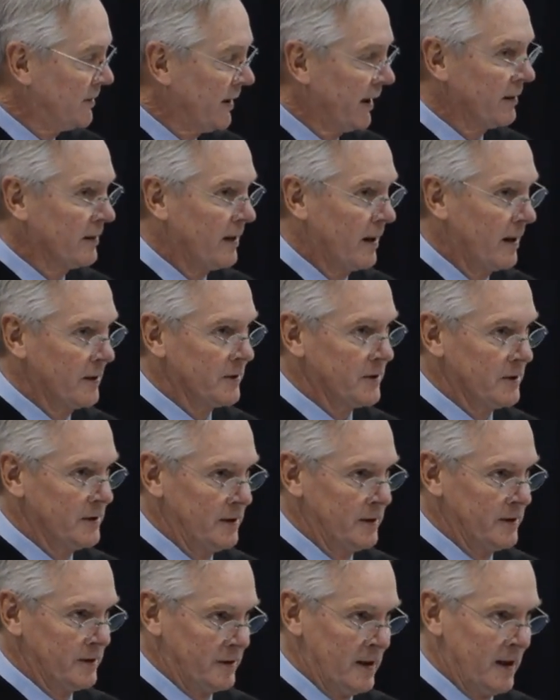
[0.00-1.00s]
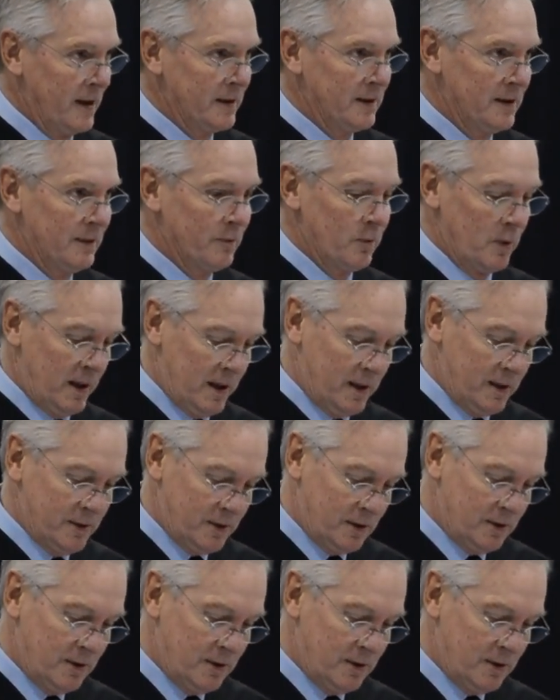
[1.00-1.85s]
Technology does not give rise